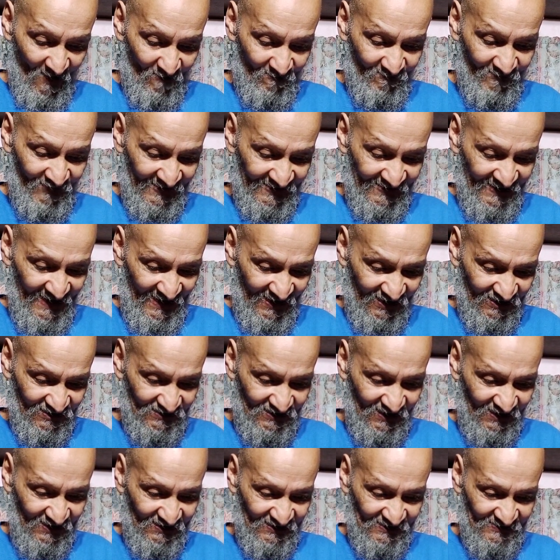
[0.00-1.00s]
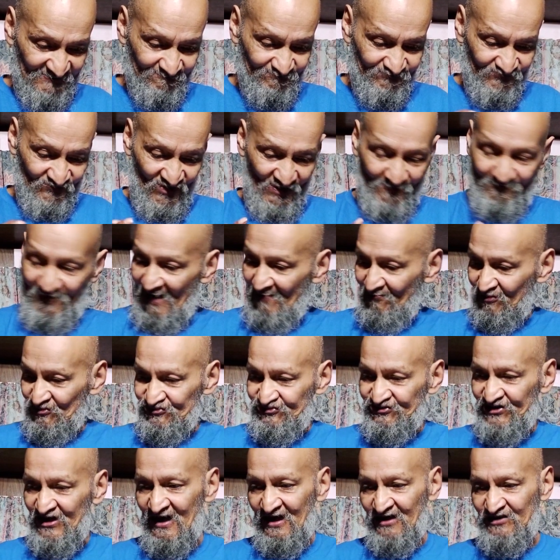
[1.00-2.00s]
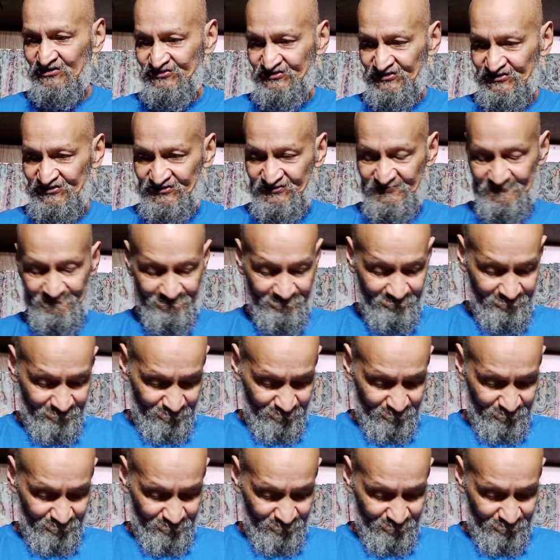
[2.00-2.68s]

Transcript: but now uh, the Bible tells us